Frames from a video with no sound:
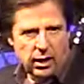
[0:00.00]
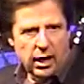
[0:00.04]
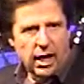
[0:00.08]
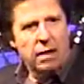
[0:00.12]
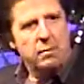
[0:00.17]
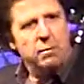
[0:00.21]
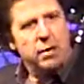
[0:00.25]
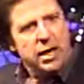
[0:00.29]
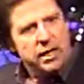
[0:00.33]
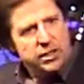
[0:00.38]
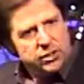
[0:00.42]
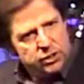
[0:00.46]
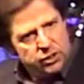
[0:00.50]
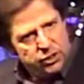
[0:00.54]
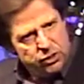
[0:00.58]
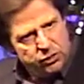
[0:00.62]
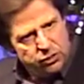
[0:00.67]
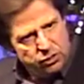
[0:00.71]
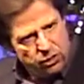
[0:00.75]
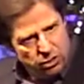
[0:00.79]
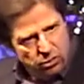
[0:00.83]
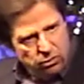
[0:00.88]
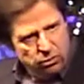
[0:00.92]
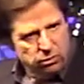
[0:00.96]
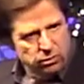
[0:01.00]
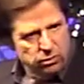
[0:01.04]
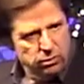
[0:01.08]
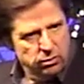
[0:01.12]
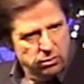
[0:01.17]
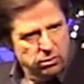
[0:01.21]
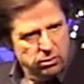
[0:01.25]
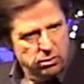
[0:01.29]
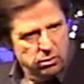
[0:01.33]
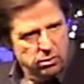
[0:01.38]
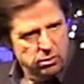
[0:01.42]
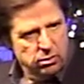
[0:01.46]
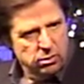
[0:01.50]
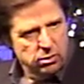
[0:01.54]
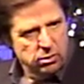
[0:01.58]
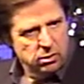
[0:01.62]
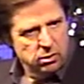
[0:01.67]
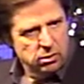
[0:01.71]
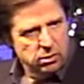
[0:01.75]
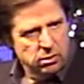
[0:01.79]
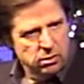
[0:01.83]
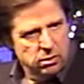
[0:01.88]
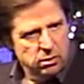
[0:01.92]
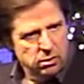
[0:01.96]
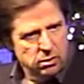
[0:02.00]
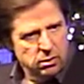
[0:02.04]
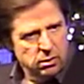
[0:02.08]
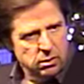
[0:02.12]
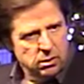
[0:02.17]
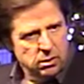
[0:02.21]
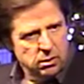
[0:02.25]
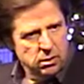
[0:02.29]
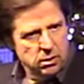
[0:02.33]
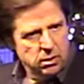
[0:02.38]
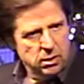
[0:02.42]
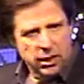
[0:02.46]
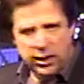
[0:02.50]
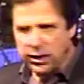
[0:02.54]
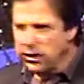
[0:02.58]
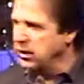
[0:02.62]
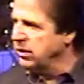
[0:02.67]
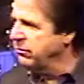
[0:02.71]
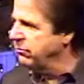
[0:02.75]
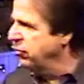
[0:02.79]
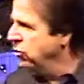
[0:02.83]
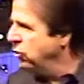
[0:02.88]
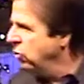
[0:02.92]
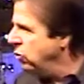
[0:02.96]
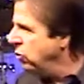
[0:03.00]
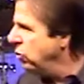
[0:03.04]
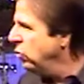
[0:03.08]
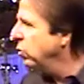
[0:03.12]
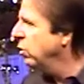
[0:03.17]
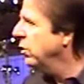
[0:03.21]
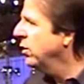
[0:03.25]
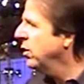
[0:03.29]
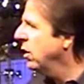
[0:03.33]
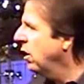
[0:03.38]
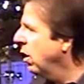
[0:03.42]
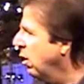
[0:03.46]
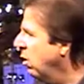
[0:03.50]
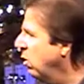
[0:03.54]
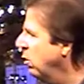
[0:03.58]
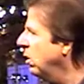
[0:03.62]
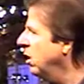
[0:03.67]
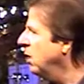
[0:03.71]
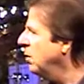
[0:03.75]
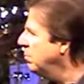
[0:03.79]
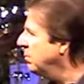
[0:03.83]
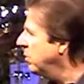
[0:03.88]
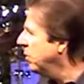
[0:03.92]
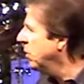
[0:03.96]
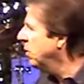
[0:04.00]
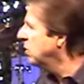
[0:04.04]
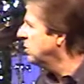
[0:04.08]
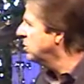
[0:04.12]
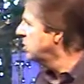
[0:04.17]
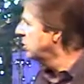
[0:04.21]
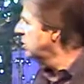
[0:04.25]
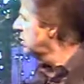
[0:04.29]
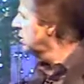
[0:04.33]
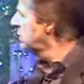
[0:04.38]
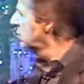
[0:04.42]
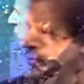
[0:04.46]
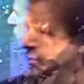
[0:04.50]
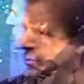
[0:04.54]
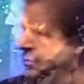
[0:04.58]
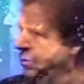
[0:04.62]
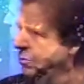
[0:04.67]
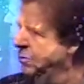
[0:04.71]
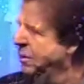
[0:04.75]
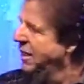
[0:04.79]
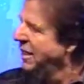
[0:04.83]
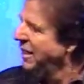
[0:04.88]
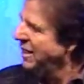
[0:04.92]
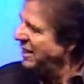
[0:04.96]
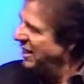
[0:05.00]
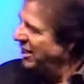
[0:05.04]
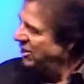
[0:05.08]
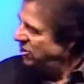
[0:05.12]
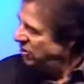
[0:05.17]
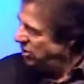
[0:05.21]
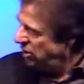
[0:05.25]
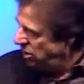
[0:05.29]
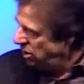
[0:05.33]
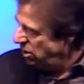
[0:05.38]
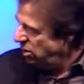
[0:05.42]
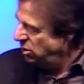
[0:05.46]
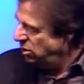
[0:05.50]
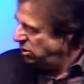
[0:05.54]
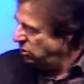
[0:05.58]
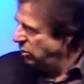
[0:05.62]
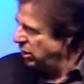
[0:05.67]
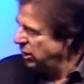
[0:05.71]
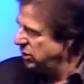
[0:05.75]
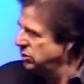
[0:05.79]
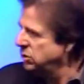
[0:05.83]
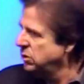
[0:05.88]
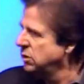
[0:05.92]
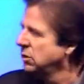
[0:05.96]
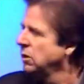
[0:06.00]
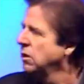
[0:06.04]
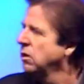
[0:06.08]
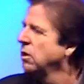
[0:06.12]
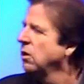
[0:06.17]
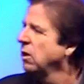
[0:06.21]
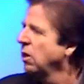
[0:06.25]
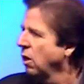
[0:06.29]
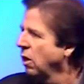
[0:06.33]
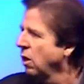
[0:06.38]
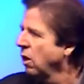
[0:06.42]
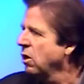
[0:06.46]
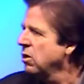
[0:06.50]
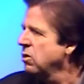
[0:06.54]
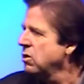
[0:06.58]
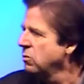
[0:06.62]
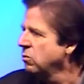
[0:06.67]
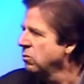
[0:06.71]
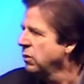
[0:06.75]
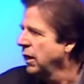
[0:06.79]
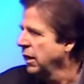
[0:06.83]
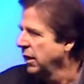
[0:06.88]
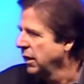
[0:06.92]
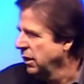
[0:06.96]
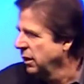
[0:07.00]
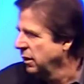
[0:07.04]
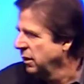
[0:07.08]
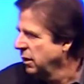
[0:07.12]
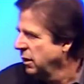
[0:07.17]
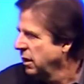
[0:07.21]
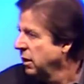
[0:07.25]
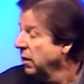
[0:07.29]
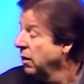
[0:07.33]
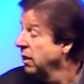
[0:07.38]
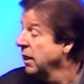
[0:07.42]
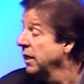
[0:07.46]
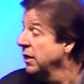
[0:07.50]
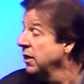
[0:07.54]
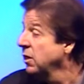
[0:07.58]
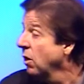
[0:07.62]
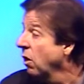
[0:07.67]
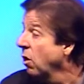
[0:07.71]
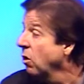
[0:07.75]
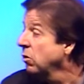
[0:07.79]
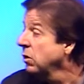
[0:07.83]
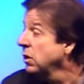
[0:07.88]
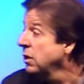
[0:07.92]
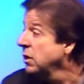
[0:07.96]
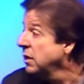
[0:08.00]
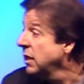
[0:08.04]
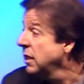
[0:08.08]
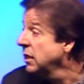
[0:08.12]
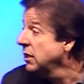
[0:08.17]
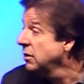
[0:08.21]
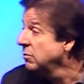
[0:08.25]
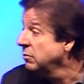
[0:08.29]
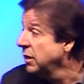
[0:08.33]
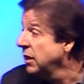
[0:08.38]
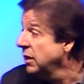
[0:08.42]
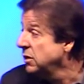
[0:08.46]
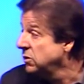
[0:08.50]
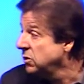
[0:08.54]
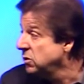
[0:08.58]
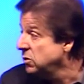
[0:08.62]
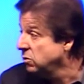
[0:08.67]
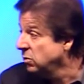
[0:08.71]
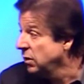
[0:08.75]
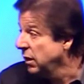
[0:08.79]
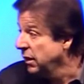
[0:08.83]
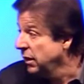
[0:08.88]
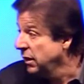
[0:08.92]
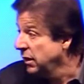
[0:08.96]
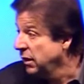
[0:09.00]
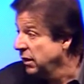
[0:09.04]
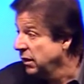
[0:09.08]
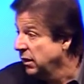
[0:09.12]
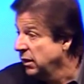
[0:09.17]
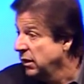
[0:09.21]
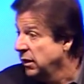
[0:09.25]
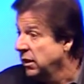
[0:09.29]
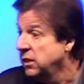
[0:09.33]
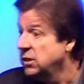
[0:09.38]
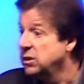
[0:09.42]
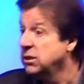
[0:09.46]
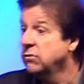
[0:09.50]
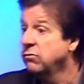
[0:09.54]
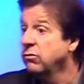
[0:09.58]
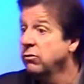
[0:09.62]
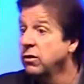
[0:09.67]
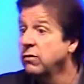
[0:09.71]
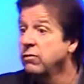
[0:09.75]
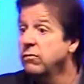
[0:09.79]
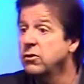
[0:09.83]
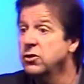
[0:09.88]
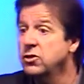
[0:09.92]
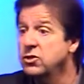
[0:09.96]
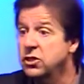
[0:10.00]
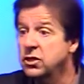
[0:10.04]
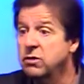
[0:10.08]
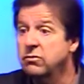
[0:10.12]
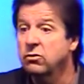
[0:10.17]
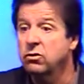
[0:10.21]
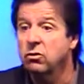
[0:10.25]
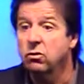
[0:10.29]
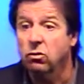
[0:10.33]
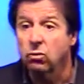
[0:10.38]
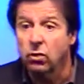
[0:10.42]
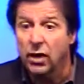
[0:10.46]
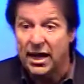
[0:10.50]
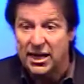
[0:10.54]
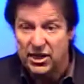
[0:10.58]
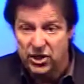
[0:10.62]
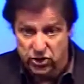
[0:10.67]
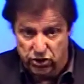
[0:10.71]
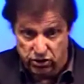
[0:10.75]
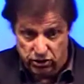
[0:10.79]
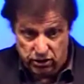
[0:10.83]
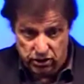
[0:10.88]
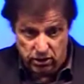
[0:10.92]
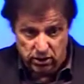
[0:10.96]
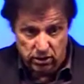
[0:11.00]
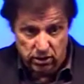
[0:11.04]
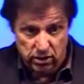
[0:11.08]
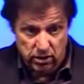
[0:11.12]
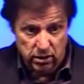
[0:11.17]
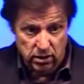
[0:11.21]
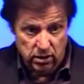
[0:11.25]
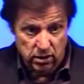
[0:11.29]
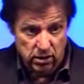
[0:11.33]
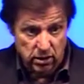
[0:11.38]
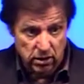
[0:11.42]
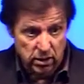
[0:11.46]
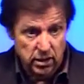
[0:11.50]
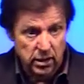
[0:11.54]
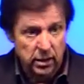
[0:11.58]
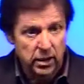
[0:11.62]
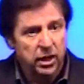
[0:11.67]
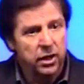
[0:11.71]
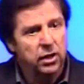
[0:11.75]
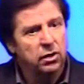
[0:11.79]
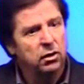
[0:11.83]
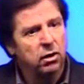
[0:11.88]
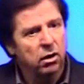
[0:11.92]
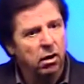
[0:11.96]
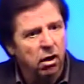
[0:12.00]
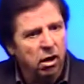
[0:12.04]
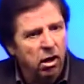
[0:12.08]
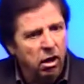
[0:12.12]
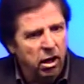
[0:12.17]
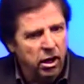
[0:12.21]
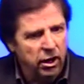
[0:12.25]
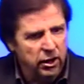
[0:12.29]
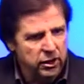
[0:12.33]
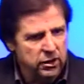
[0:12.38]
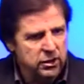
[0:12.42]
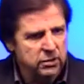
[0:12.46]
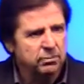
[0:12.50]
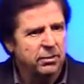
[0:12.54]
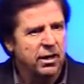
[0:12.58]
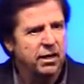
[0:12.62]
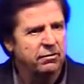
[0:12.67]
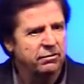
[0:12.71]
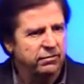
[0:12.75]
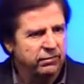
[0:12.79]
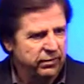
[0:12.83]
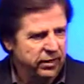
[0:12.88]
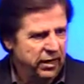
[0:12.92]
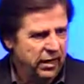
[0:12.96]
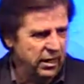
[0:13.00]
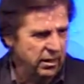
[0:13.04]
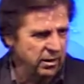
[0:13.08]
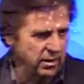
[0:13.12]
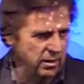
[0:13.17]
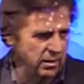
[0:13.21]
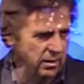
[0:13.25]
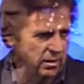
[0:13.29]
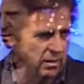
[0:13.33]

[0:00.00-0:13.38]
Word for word: I'm asking you. Is if you were the only person in this room, can you hear the question? Are you ready? And the only thing that makes us ready is if we've received Christ in our hearts by faith.